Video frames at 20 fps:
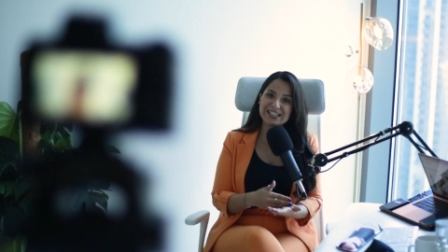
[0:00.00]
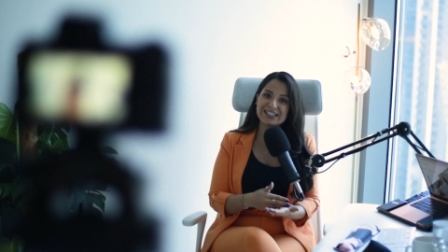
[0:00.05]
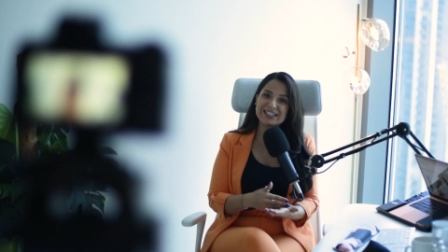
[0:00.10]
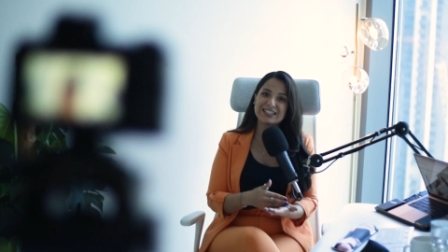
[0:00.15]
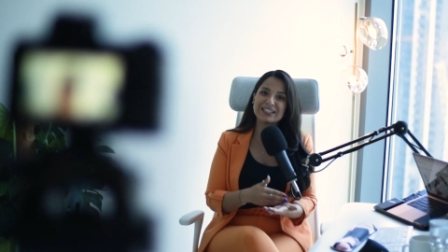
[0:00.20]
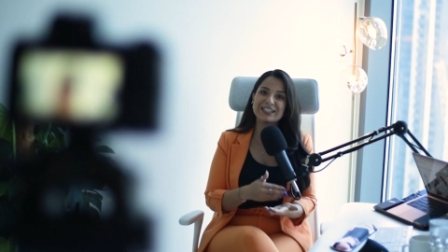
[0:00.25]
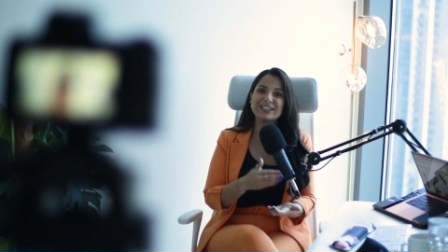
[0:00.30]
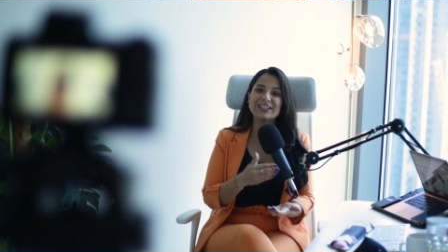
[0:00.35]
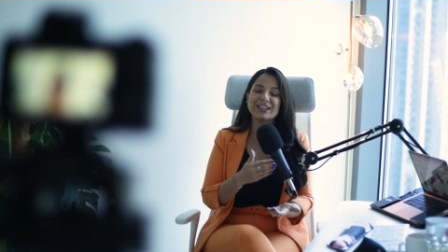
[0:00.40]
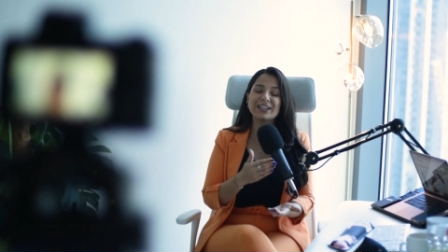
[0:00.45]
I'm
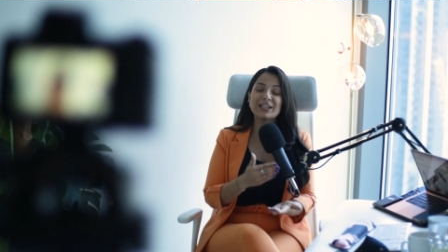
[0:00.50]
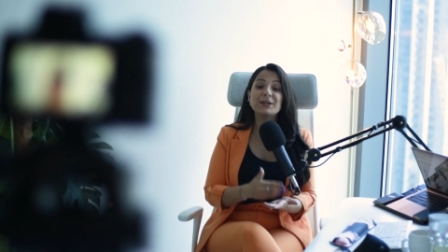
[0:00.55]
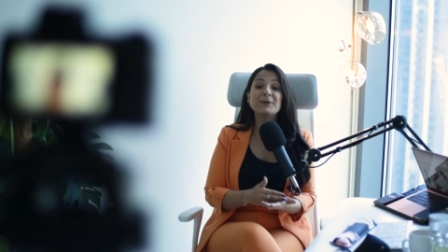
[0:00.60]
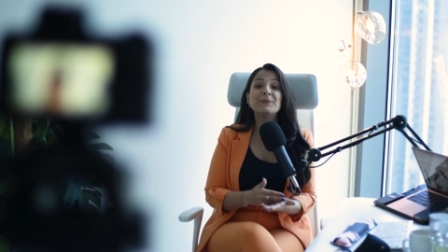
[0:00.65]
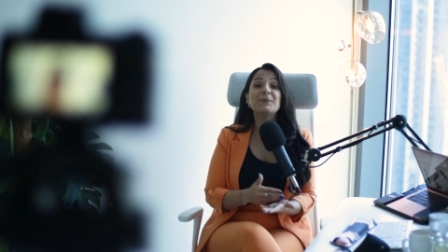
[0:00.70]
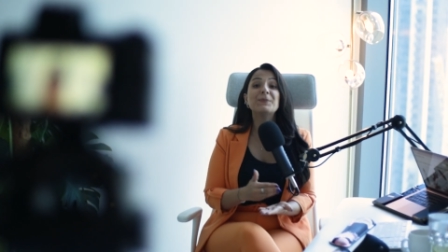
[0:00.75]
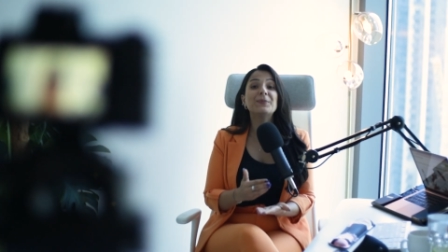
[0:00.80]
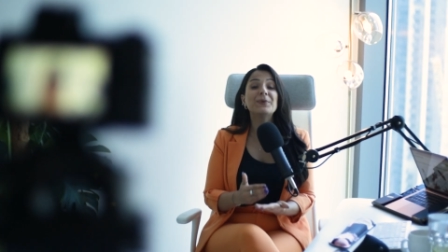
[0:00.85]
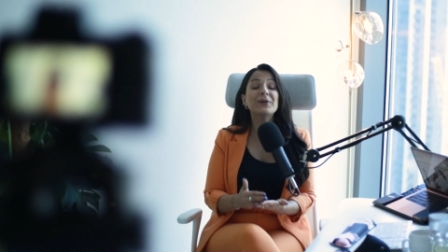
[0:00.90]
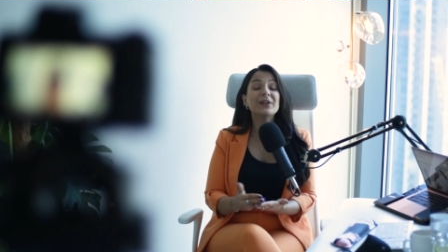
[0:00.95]
your host and
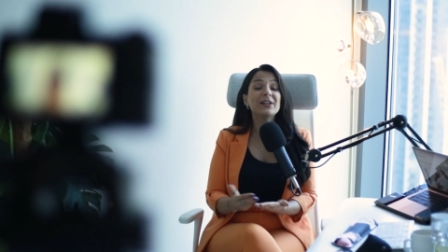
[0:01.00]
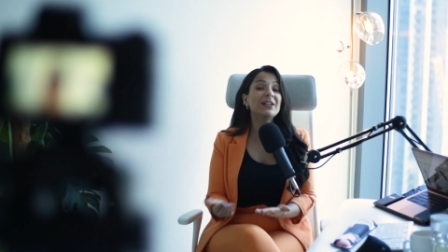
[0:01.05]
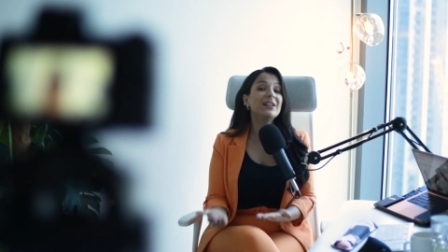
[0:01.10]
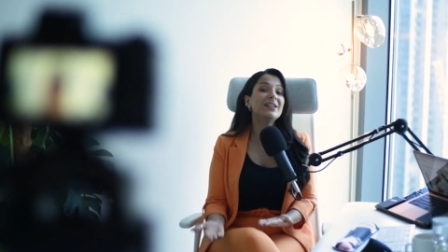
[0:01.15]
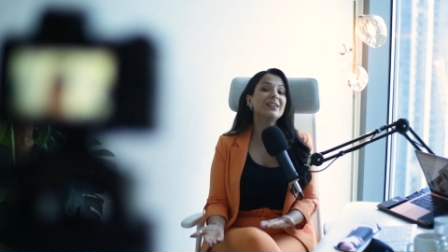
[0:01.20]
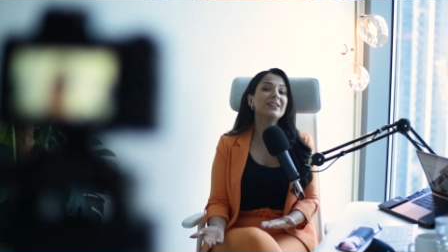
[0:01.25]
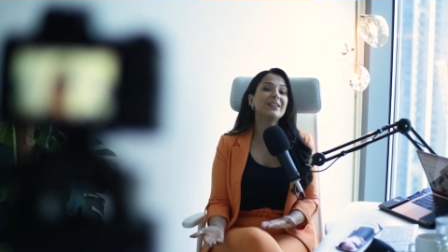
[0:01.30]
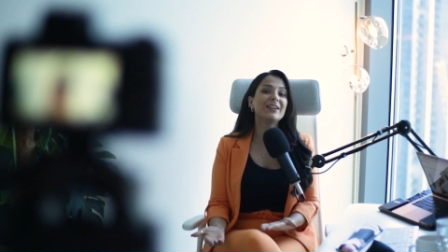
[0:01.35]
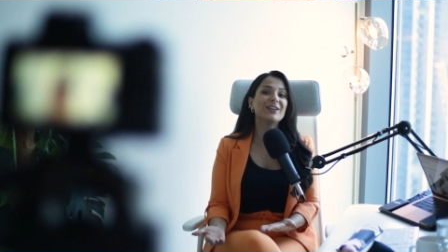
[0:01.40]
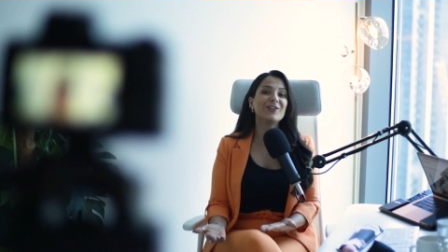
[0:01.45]
guide,
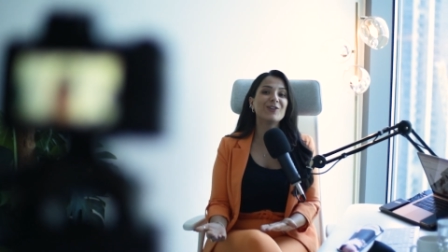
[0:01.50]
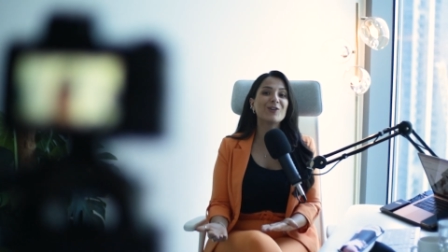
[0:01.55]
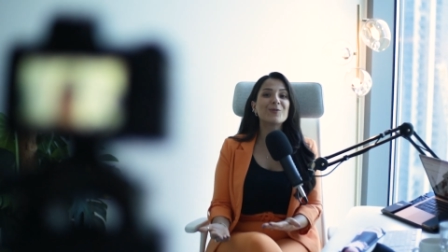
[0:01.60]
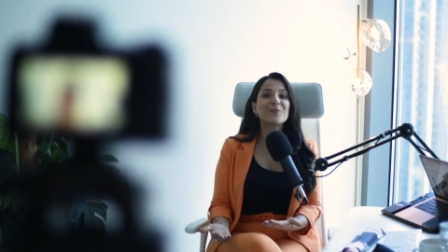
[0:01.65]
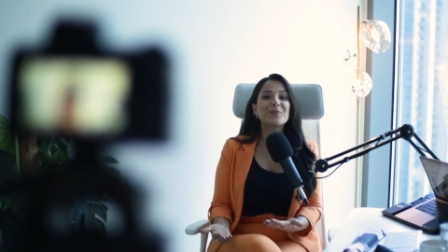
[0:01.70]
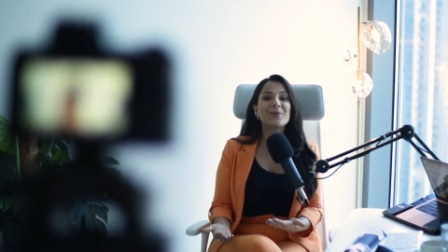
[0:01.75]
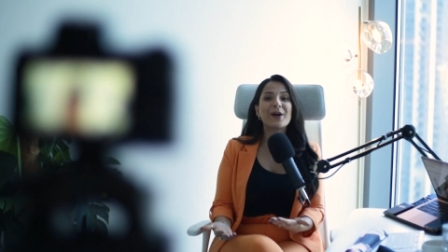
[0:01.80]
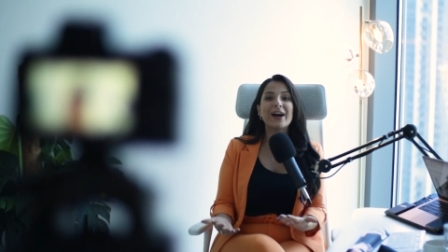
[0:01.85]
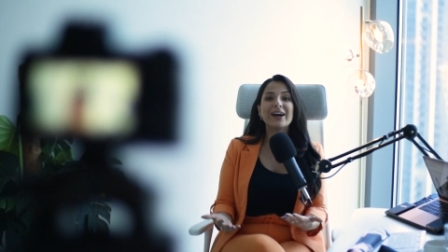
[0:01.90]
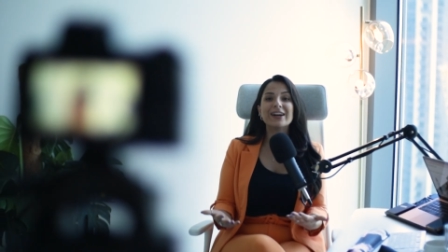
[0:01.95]
Kru
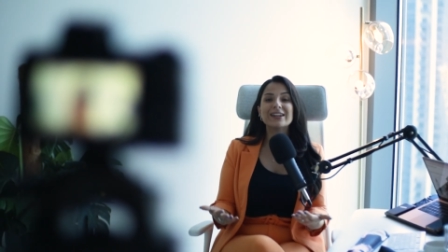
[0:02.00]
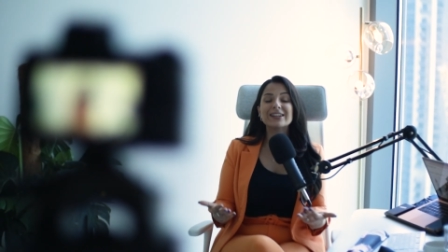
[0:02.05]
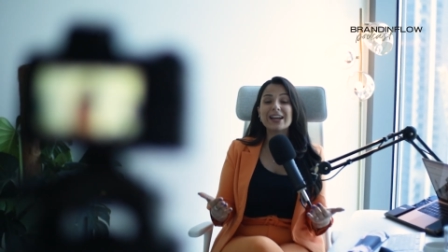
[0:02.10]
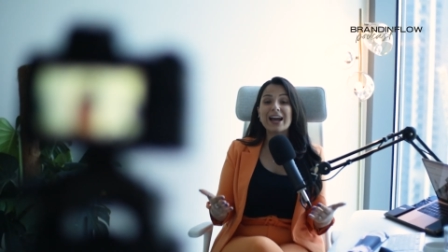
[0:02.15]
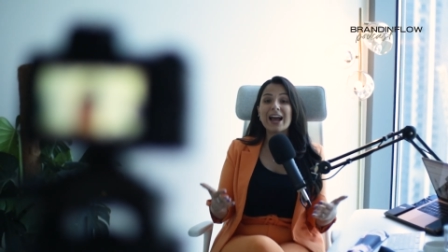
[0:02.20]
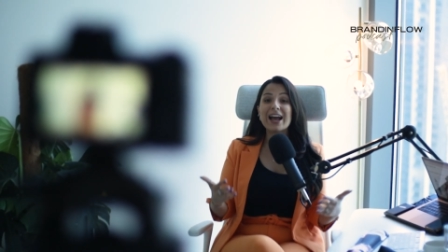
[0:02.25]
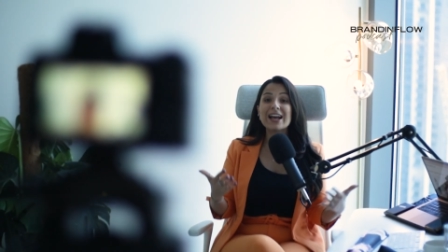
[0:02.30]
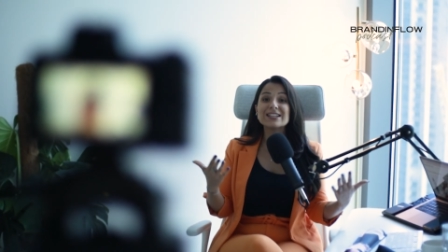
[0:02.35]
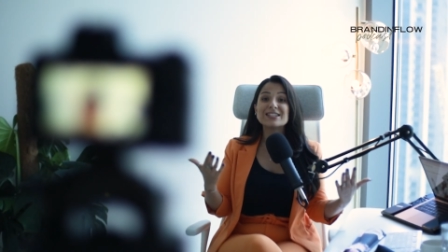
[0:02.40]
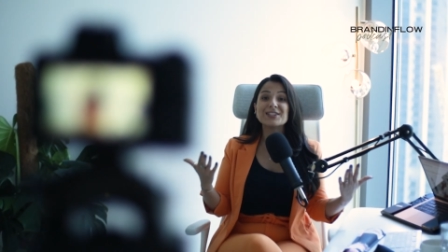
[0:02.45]
Romar, and in this
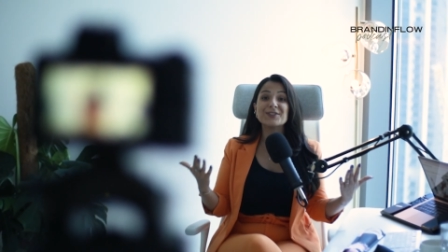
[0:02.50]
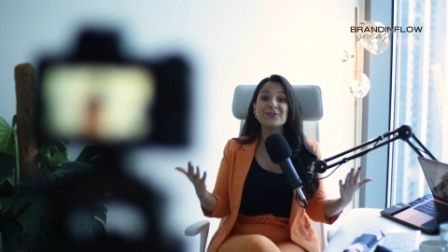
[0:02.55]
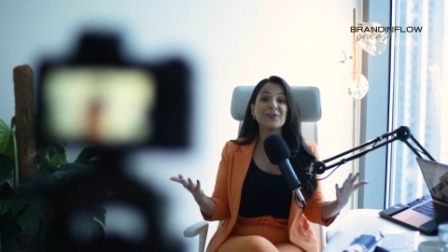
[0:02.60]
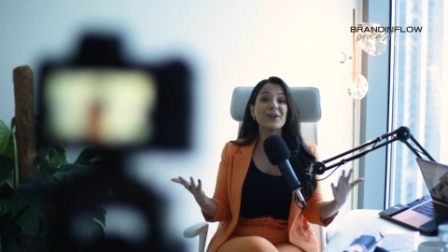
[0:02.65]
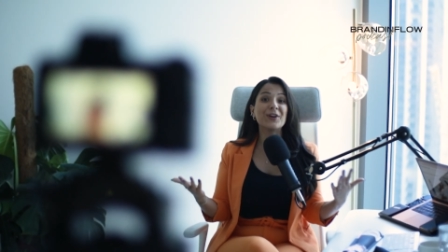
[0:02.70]
podcast